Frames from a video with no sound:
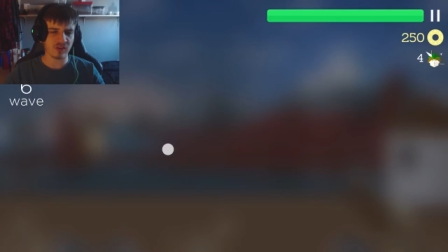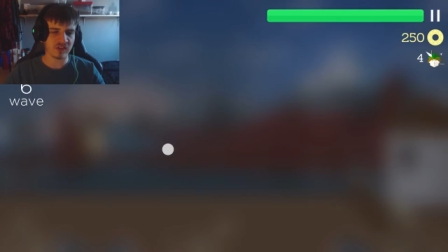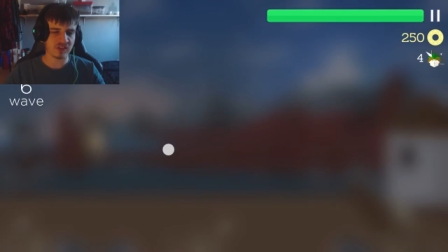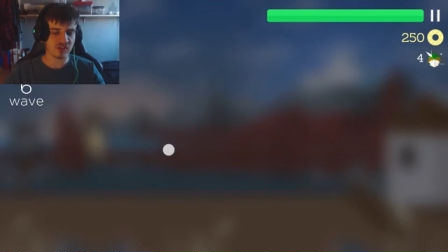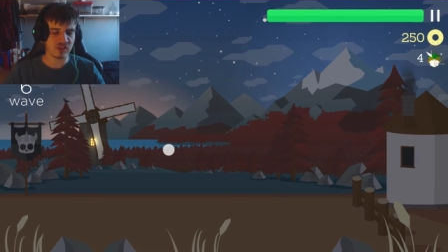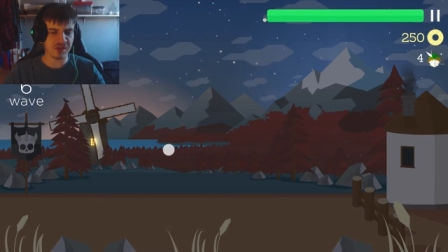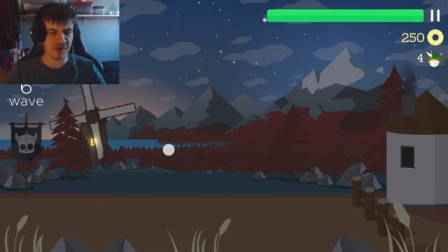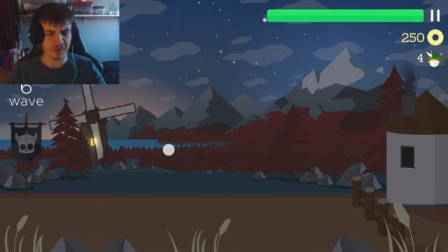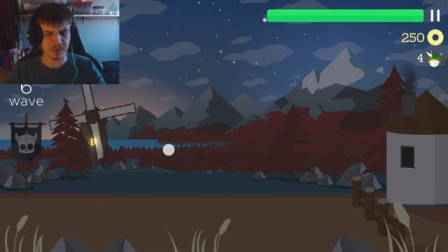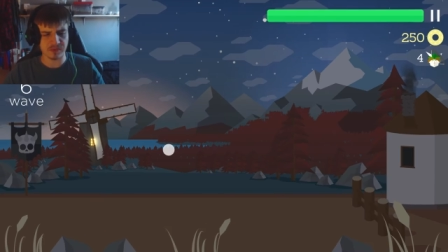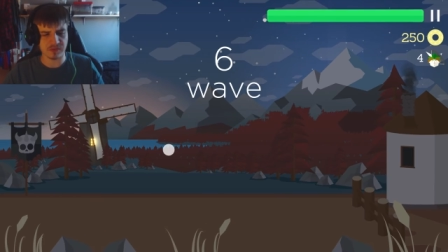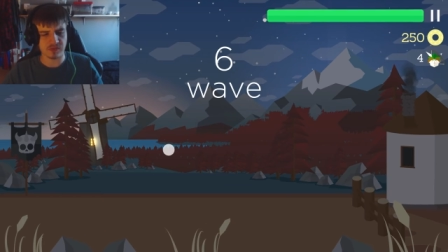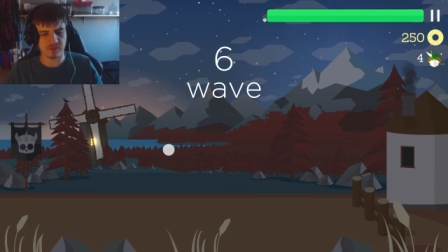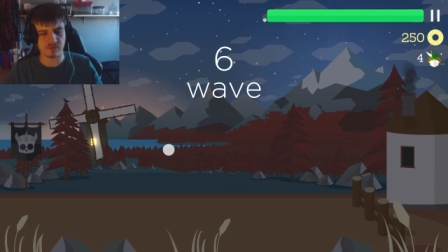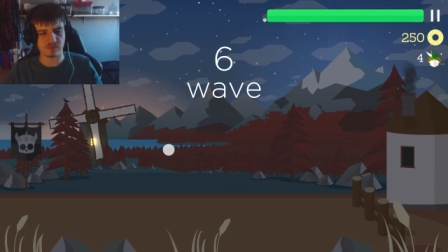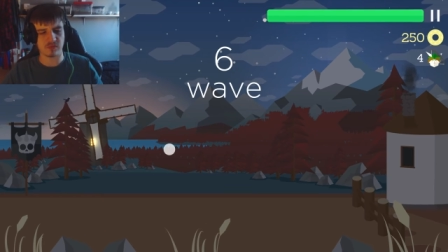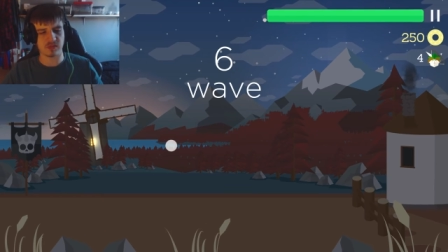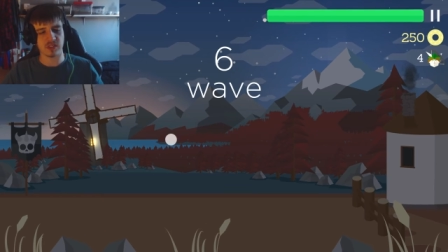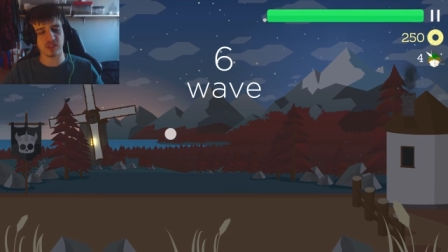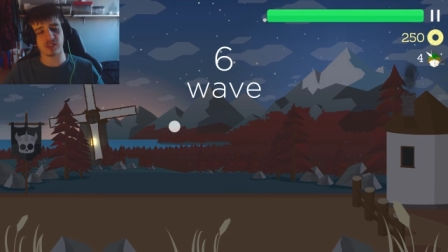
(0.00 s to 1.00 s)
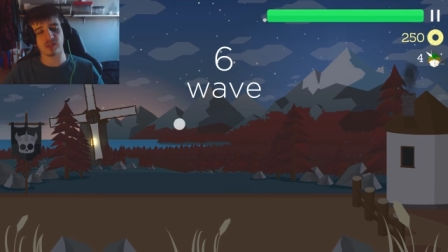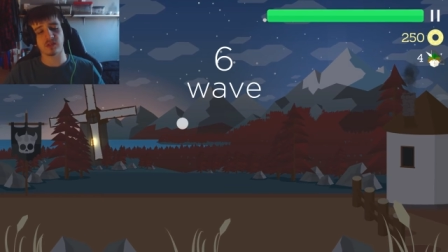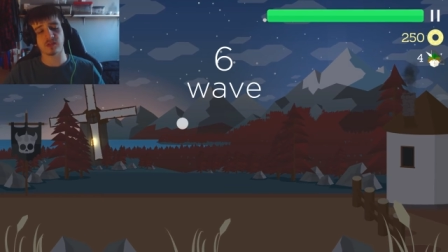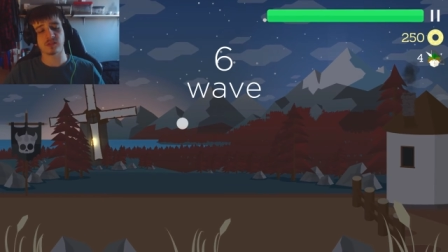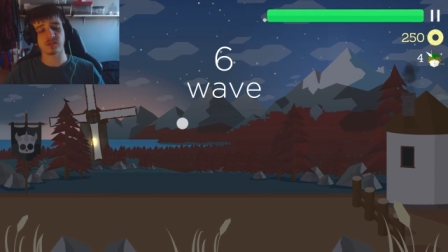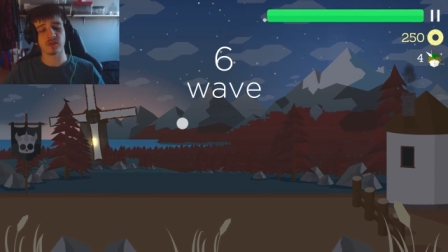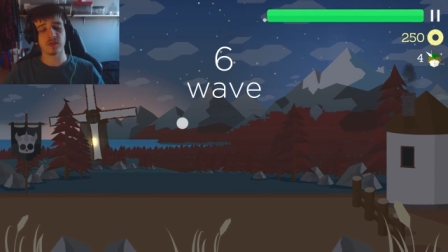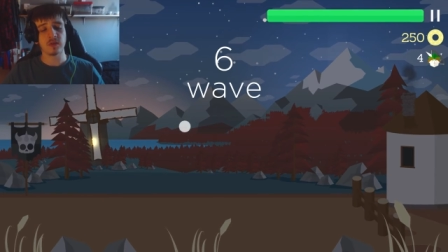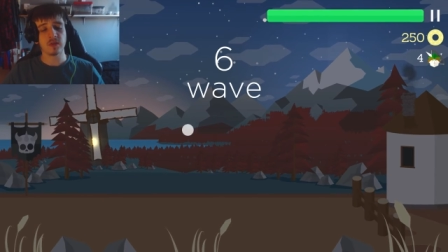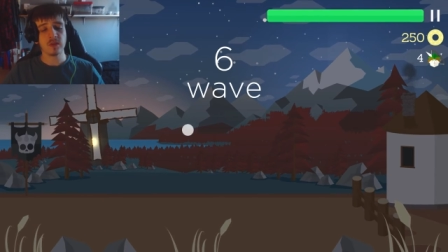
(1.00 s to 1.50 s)
let you know. This is ridiculous.
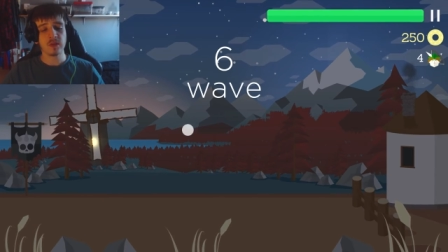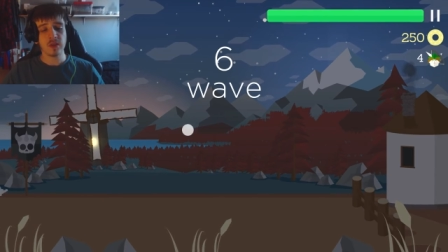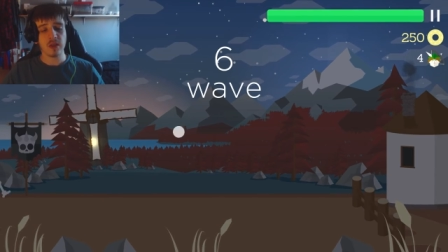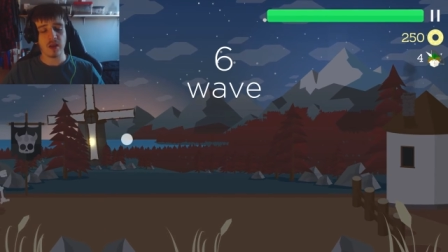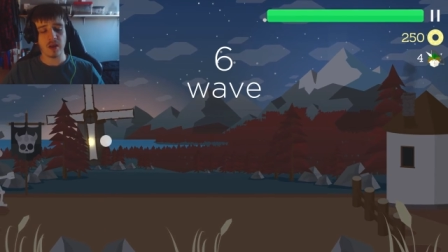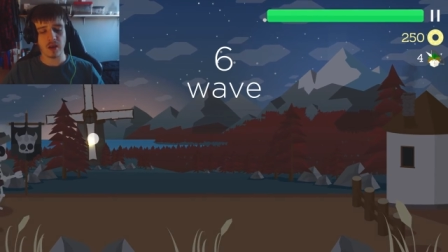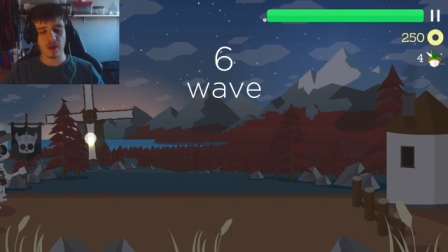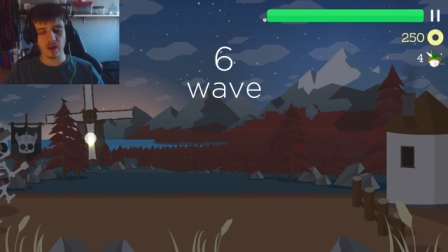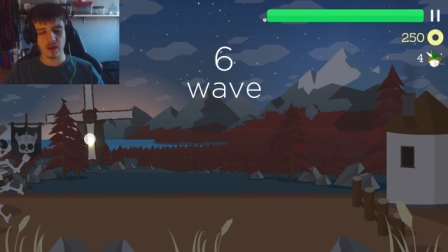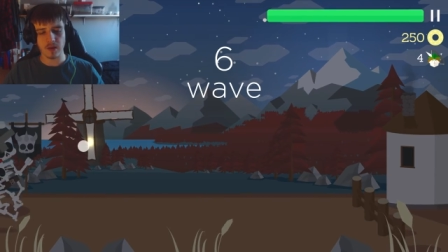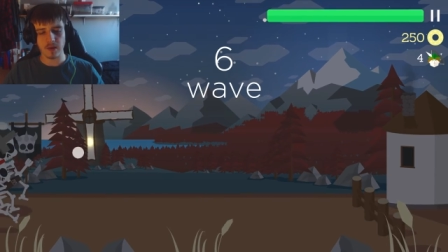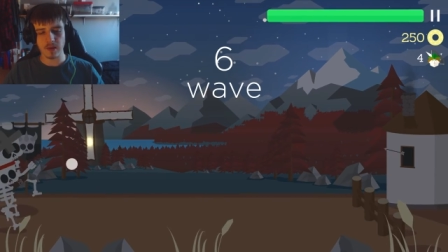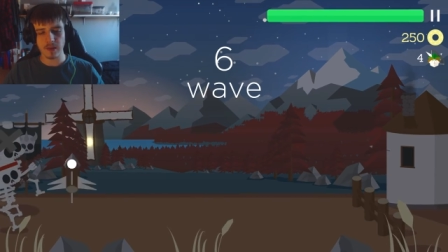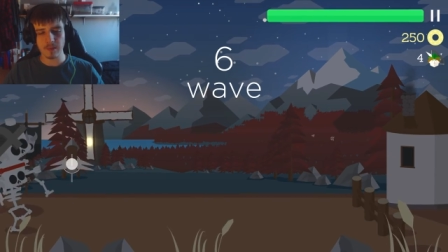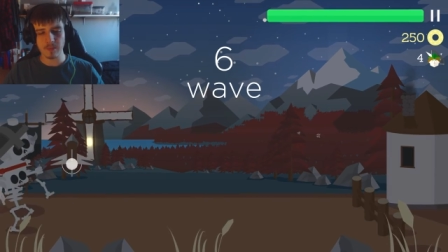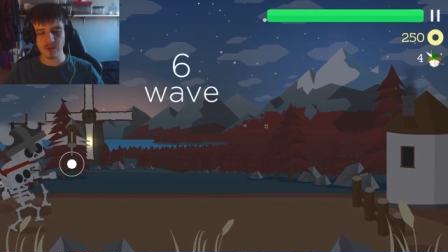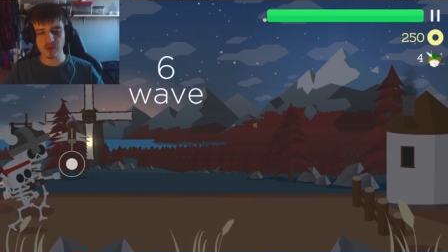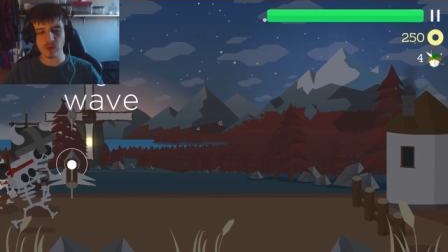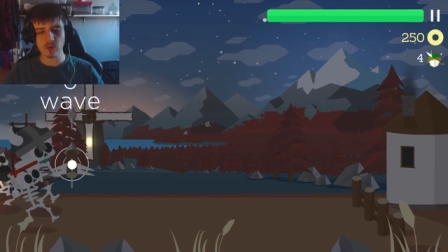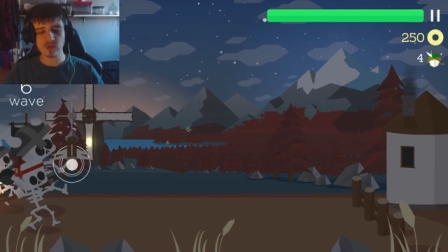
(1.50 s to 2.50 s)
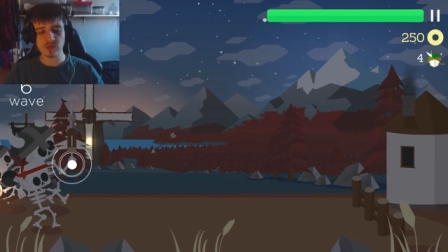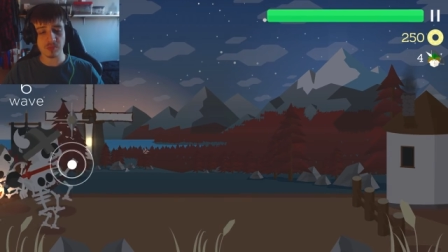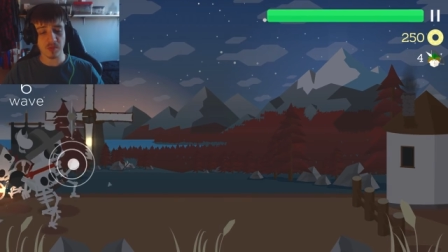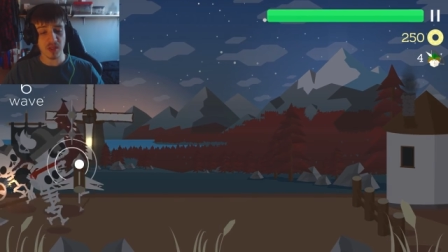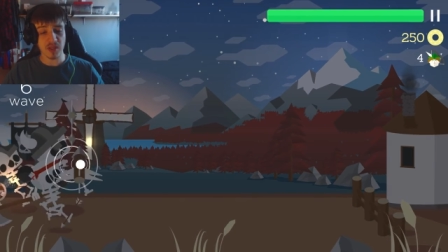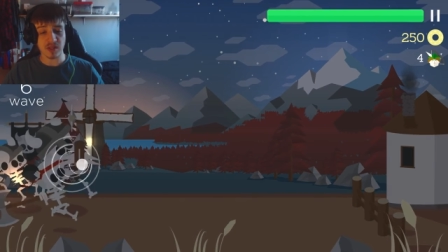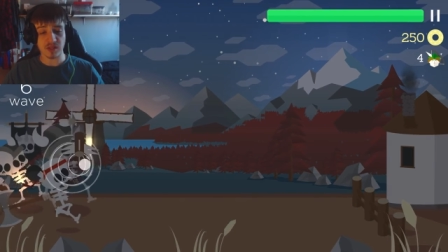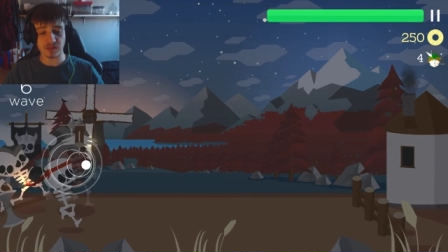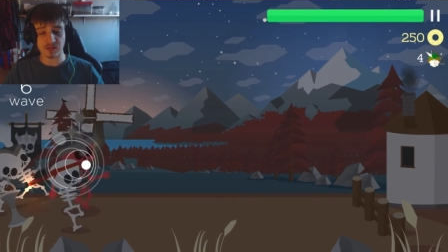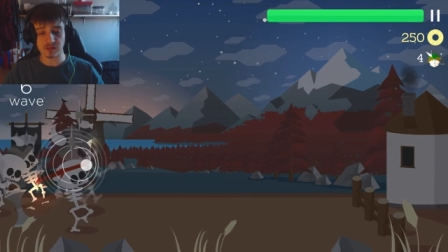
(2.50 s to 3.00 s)
Uh, it'd be cool to play
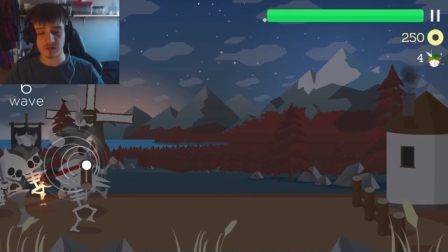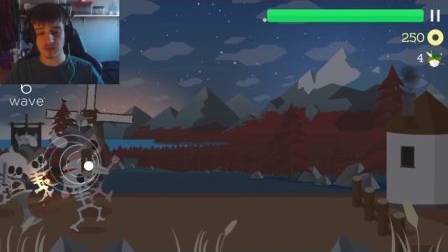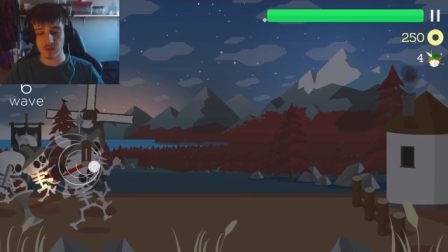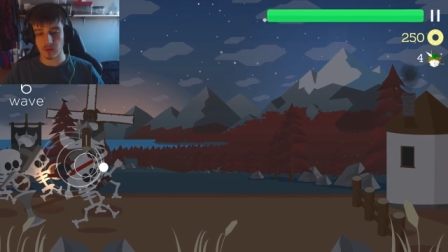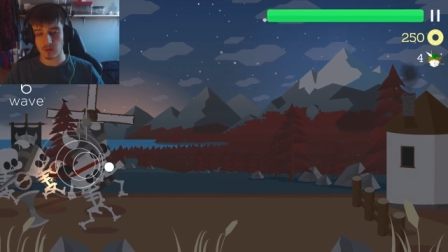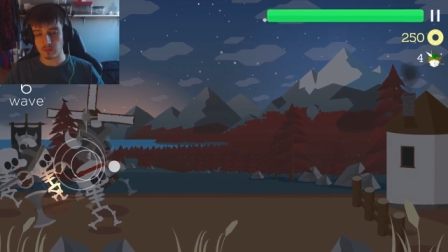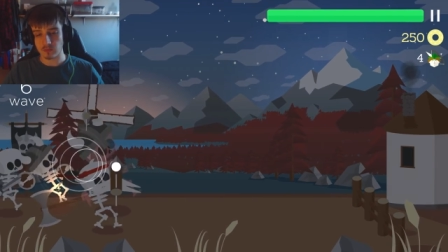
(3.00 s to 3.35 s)
this, you know.